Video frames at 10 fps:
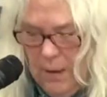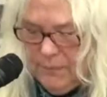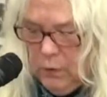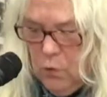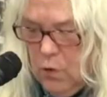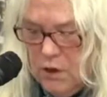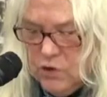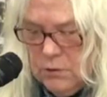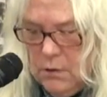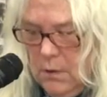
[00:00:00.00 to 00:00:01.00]
up the
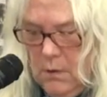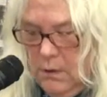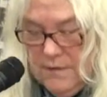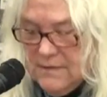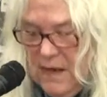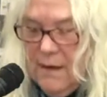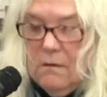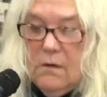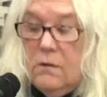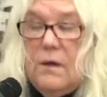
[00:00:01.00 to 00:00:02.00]
gorge, the side
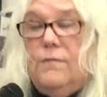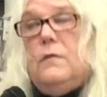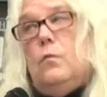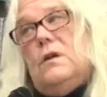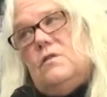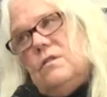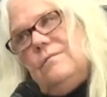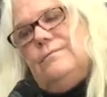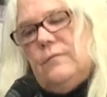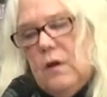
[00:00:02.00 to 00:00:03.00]
of the cliff to which,
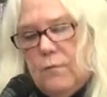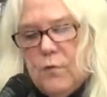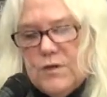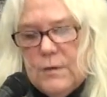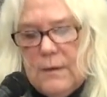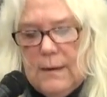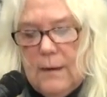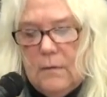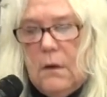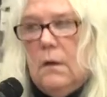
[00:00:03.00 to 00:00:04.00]

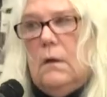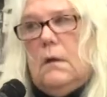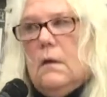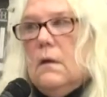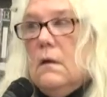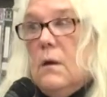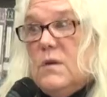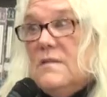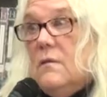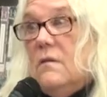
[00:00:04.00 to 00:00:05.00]
unfortunately, I
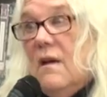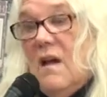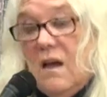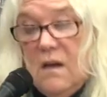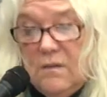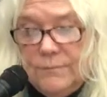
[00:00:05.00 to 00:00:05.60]
was still tied.